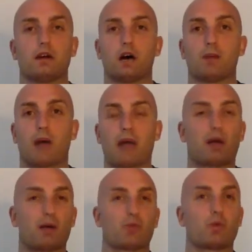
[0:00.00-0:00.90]
I
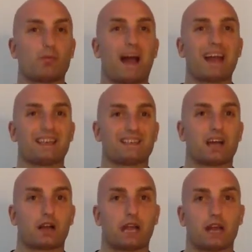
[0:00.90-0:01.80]
probably wouldn't buy an
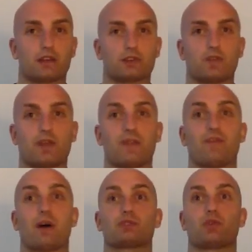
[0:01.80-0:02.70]
entire canister of it.
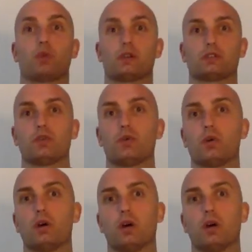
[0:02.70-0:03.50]
If I was going to